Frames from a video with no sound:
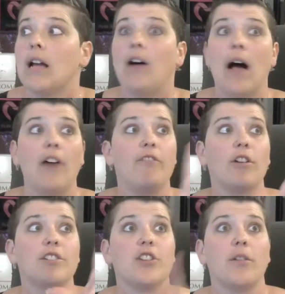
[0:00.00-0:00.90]
I'll, I'll
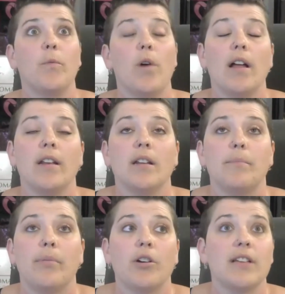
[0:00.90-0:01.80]
focus on one
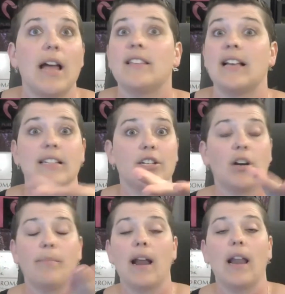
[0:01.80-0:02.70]
first. I, I sent
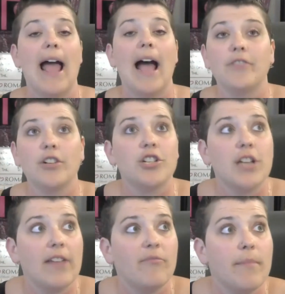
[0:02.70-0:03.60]
her a bottle of
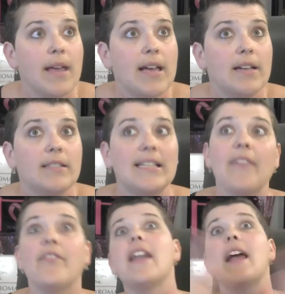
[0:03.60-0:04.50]
aftershave mist,
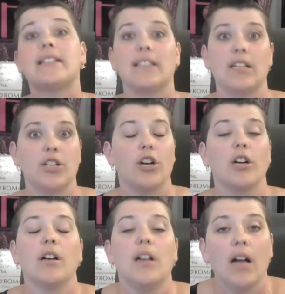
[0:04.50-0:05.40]
and then I sent
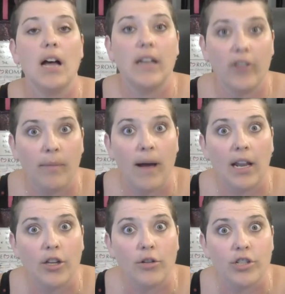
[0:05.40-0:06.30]
her another
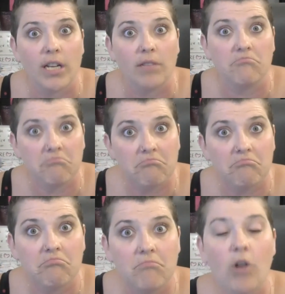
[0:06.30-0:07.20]
bottle of coochie.
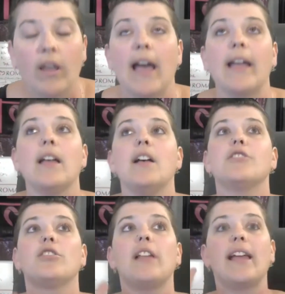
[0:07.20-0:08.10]
Okay.
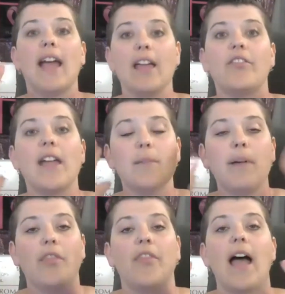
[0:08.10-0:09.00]
So, like, think
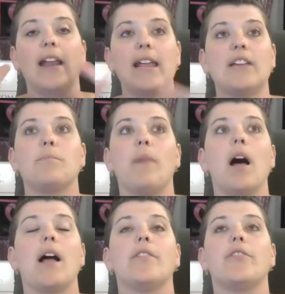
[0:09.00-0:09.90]
about that. Each
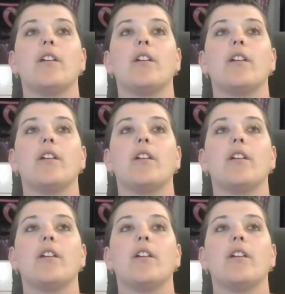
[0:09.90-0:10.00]
month